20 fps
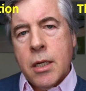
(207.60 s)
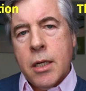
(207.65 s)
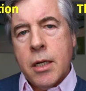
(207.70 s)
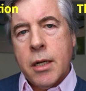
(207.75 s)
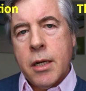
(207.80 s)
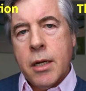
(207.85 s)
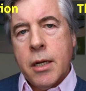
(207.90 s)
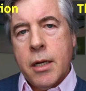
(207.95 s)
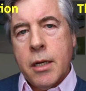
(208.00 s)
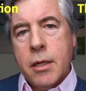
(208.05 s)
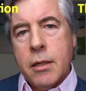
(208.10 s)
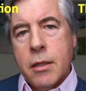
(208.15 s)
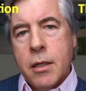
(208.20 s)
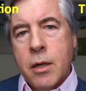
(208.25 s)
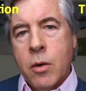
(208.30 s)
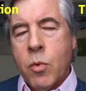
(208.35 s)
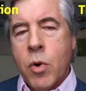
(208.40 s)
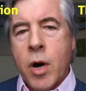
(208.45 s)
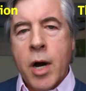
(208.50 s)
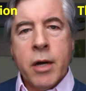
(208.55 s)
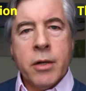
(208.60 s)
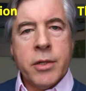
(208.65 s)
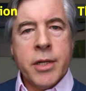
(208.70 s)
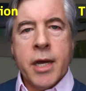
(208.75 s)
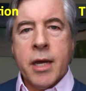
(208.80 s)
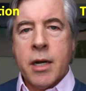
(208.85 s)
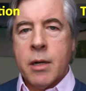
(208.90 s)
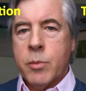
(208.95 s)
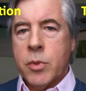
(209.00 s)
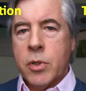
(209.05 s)
a wild
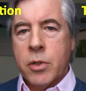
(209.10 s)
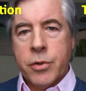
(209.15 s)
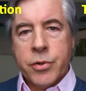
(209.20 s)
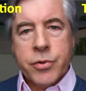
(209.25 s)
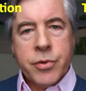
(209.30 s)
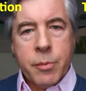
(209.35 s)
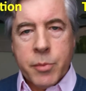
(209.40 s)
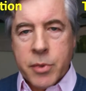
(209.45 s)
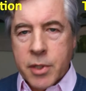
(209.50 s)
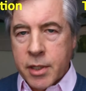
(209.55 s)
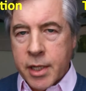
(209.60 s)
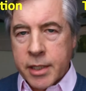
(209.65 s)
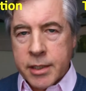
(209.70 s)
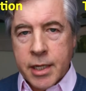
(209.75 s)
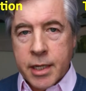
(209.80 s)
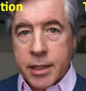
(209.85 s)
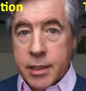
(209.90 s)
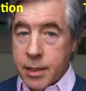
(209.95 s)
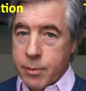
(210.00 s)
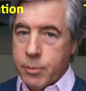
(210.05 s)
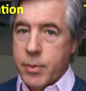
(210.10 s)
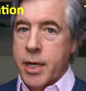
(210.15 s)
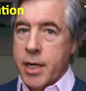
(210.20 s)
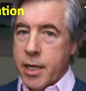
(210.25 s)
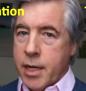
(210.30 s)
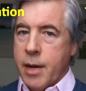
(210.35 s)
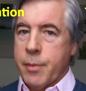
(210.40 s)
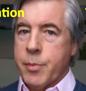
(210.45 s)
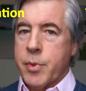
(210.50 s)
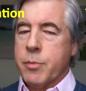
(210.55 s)
animal or something like that, that
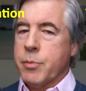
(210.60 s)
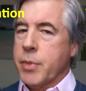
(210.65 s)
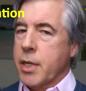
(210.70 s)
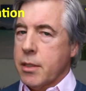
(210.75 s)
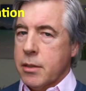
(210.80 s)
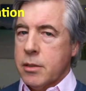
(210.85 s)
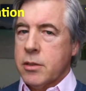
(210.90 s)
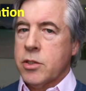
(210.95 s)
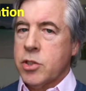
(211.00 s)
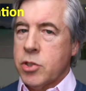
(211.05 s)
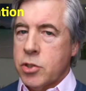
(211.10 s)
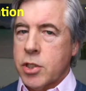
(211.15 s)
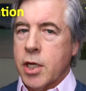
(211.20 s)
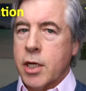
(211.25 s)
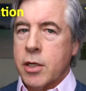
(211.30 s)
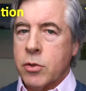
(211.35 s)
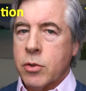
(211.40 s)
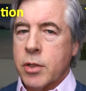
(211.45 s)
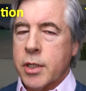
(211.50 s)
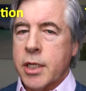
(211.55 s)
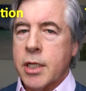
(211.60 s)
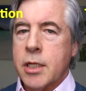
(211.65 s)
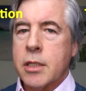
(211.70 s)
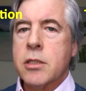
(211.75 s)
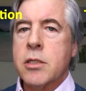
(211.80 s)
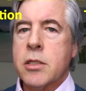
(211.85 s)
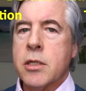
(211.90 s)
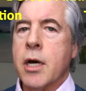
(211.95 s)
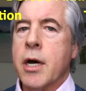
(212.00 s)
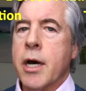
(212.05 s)
might happen, but generally
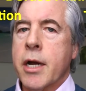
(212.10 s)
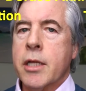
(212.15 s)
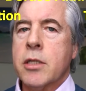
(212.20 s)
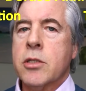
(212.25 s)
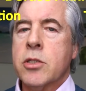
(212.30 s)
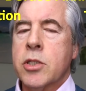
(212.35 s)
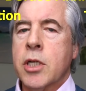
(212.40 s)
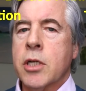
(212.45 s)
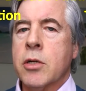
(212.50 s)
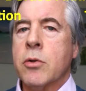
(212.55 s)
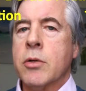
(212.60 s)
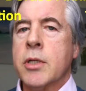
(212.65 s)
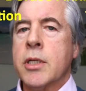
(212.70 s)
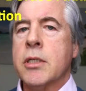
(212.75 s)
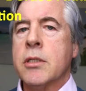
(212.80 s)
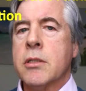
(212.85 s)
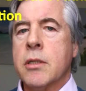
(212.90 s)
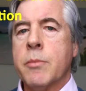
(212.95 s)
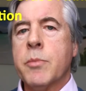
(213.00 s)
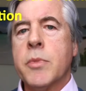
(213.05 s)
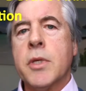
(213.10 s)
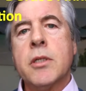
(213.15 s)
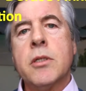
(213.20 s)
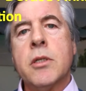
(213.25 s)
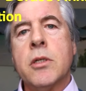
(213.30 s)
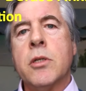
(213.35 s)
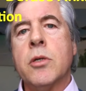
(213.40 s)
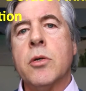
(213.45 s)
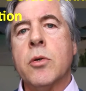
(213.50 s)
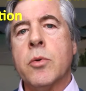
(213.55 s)
it's not. It's generally something
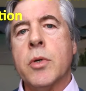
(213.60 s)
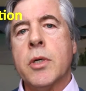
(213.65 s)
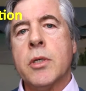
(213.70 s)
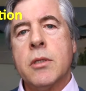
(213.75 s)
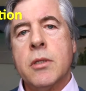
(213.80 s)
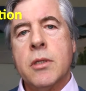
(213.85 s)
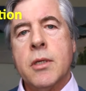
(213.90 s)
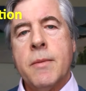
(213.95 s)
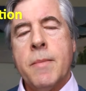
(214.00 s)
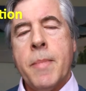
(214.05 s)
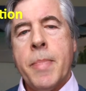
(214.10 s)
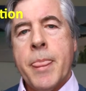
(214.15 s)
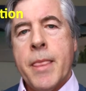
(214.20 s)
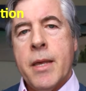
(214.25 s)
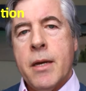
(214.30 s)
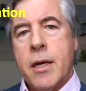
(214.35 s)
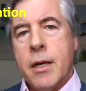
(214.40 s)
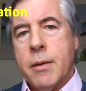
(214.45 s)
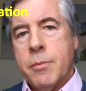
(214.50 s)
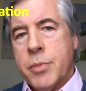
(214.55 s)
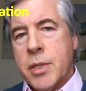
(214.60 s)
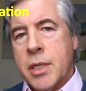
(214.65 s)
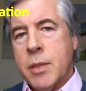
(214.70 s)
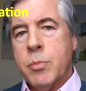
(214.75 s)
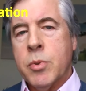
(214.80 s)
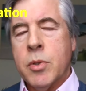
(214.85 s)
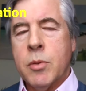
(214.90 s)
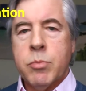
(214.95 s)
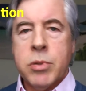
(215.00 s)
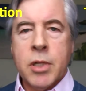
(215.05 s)
to do with
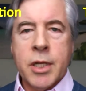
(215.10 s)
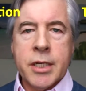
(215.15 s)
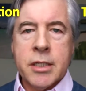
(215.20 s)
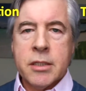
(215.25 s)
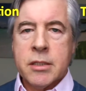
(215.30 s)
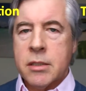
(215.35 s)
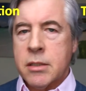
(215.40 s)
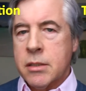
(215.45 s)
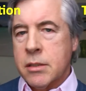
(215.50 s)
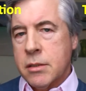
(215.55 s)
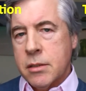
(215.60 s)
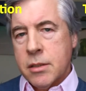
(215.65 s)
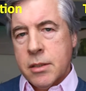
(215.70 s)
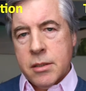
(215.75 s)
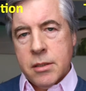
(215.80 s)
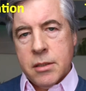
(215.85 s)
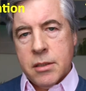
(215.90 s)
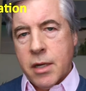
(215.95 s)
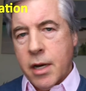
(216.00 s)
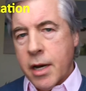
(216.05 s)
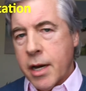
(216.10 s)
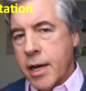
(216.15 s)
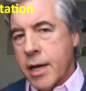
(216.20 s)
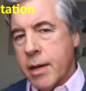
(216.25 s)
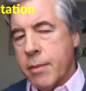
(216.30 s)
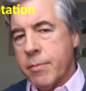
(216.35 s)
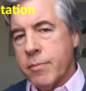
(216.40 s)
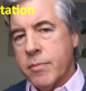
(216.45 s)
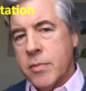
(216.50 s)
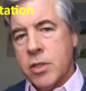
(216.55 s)
people, places,
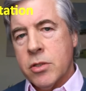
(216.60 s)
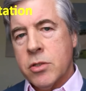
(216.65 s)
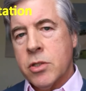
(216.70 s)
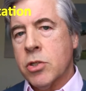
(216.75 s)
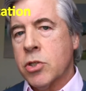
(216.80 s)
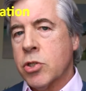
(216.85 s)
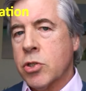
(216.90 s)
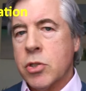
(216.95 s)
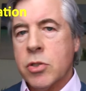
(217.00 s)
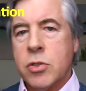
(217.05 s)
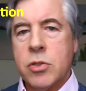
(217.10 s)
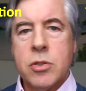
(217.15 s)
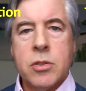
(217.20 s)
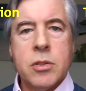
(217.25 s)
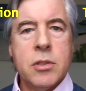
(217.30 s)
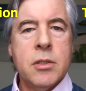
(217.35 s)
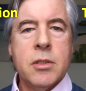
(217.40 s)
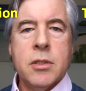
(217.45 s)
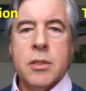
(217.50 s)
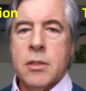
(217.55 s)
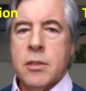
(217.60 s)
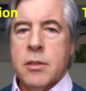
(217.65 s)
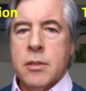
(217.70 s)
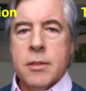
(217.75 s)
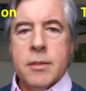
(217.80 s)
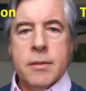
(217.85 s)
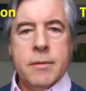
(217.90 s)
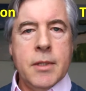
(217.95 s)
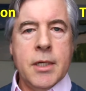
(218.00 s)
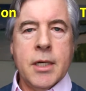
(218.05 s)
time, decisions,
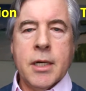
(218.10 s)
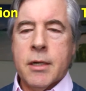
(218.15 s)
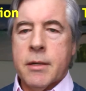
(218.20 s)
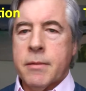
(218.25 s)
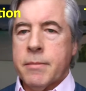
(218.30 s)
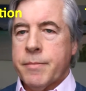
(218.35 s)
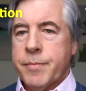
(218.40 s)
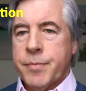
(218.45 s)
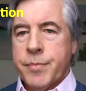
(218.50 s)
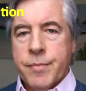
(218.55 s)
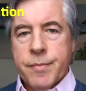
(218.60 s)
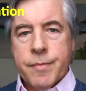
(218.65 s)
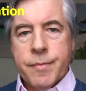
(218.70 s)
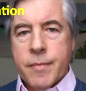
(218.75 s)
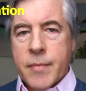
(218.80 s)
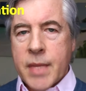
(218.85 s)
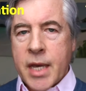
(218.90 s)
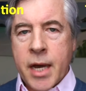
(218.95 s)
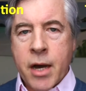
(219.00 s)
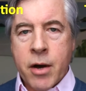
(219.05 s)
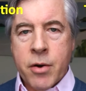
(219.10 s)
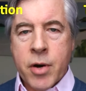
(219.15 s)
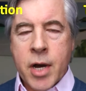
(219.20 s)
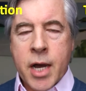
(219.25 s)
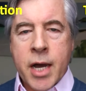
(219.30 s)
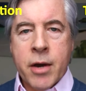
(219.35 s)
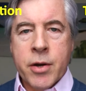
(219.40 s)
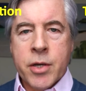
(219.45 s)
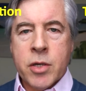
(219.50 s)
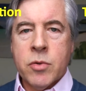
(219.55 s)

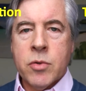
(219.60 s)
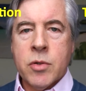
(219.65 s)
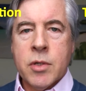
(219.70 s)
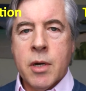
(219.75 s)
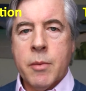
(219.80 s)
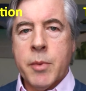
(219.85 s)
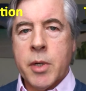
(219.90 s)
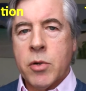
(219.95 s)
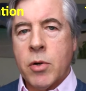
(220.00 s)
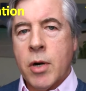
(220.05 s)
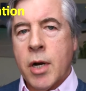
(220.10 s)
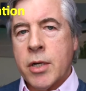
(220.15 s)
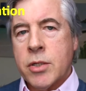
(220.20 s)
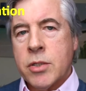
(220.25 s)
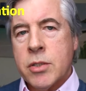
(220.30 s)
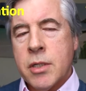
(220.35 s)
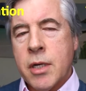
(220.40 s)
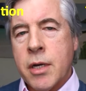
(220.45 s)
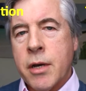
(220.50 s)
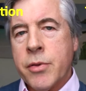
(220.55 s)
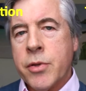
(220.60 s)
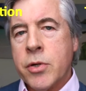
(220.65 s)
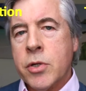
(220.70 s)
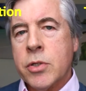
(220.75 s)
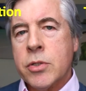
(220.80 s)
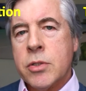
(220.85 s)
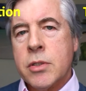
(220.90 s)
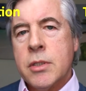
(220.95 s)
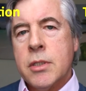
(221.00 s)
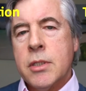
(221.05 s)
how you come across to
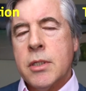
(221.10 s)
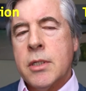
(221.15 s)
others,